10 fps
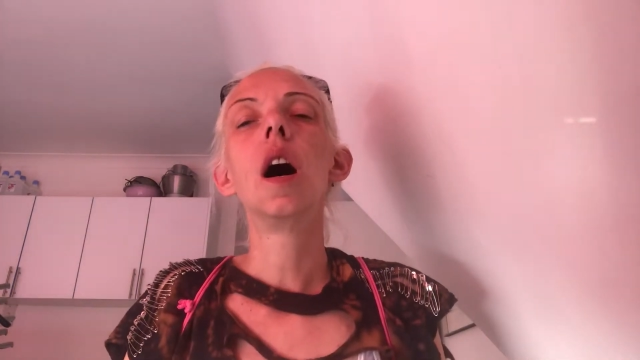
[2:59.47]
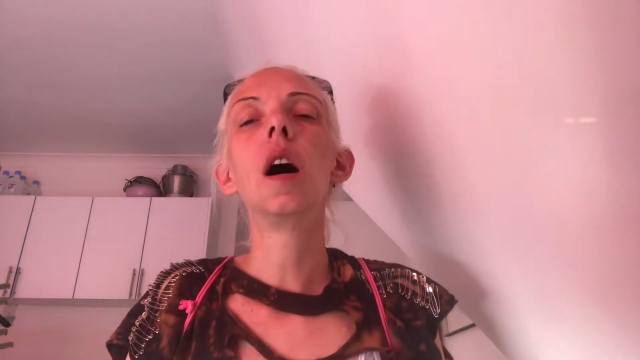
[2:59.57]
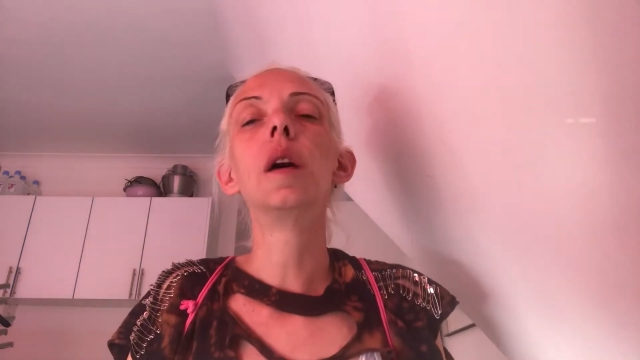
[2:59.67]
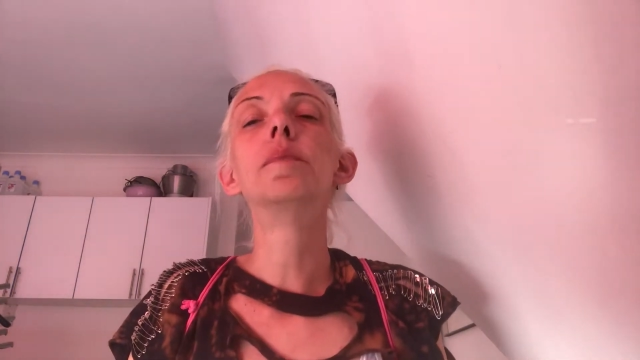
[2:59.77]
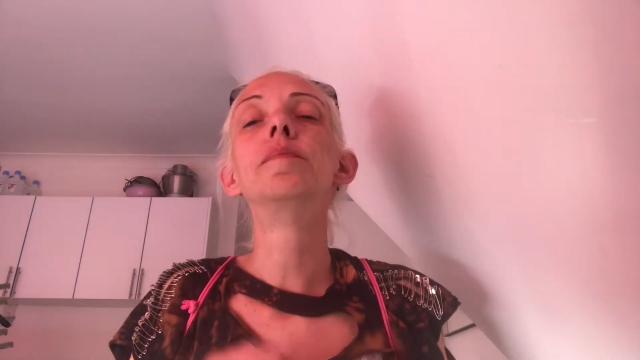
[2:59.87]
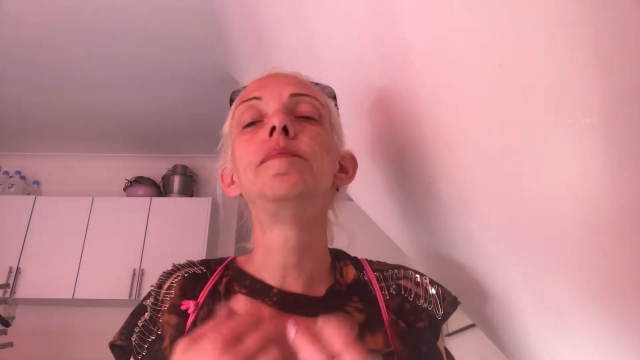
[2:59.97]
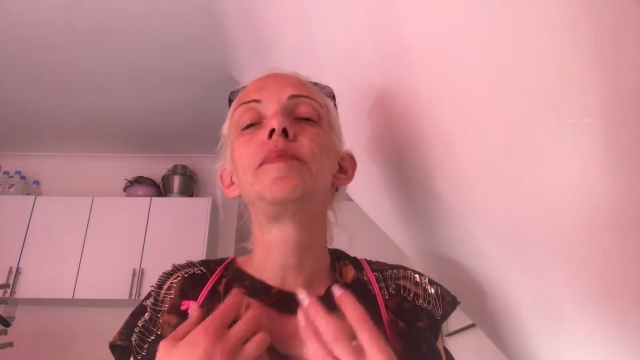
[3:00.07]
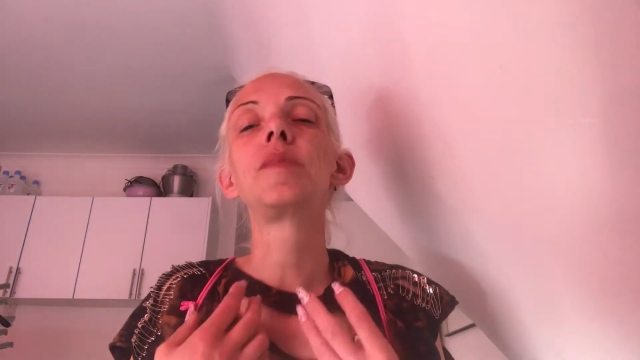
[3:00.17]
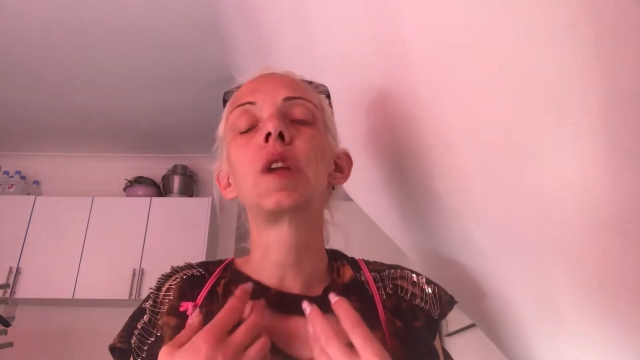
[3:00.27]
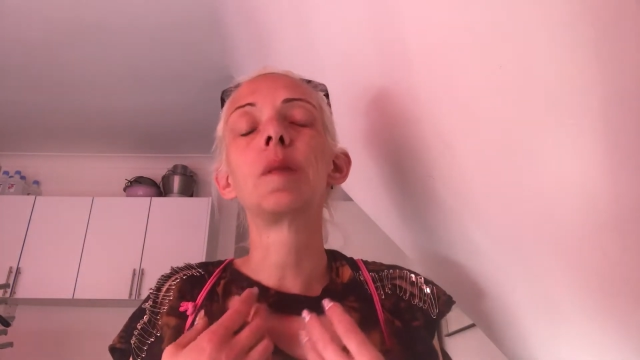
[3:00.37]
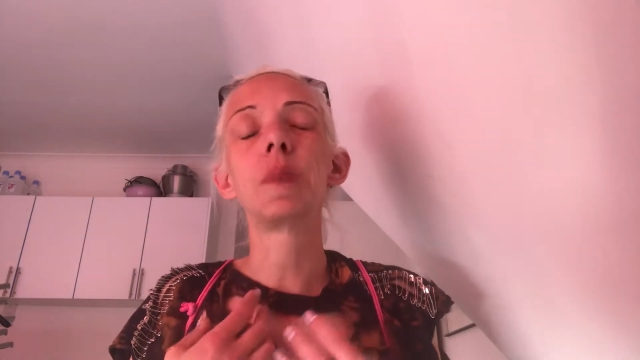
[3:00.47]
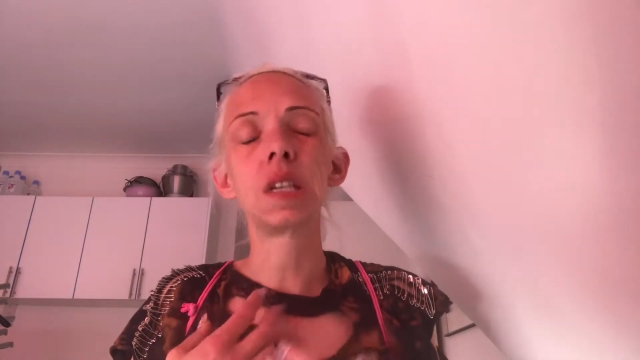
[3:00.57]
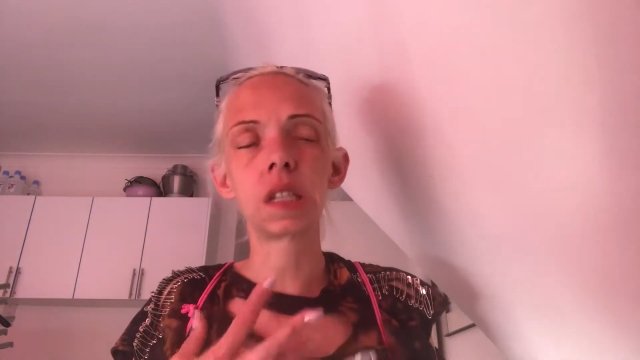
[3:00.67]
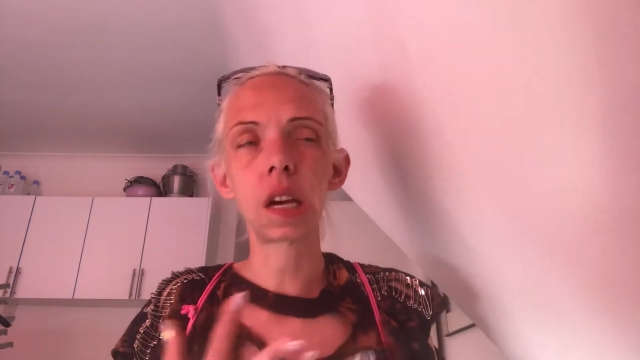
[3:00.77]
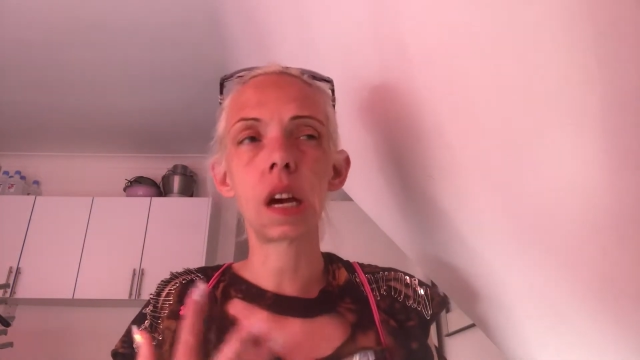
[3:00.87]
Done my
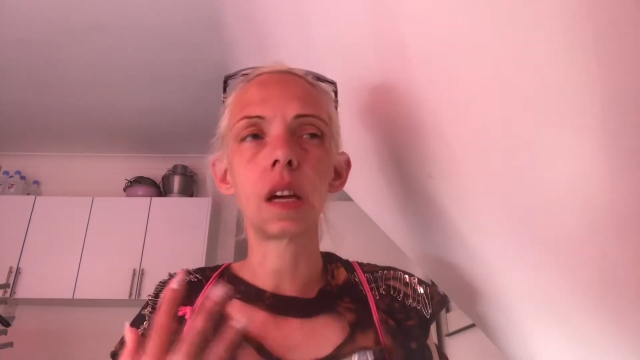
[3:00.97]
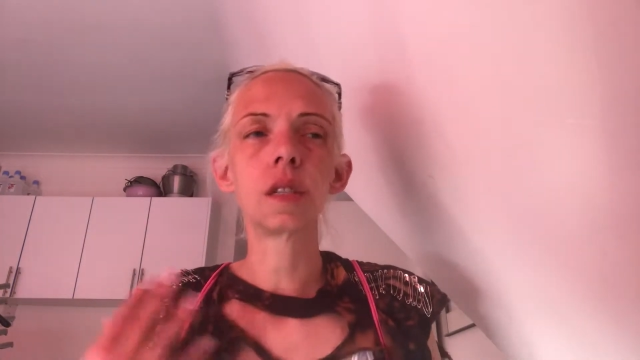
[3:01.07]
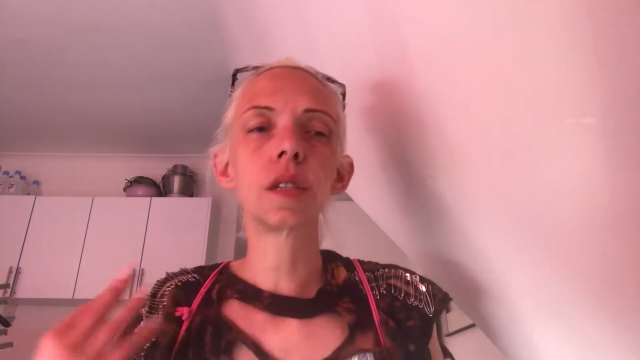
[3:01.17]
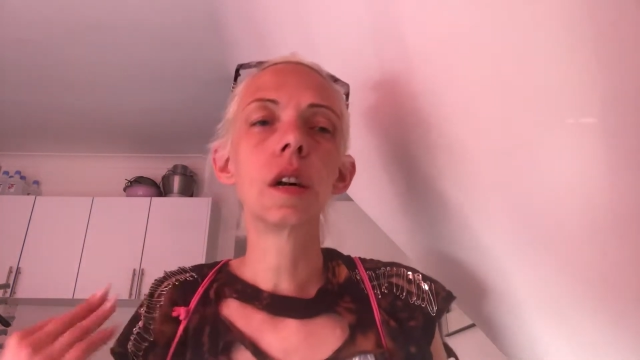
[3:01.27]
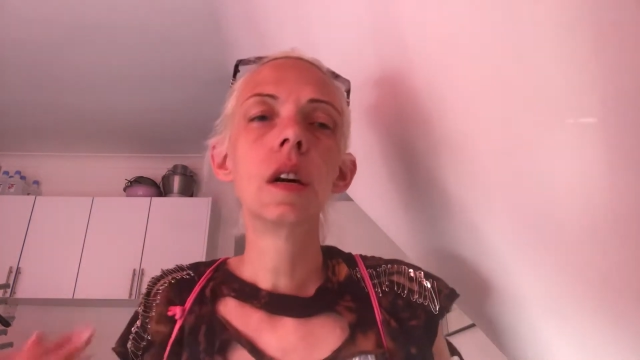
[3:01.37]
scans.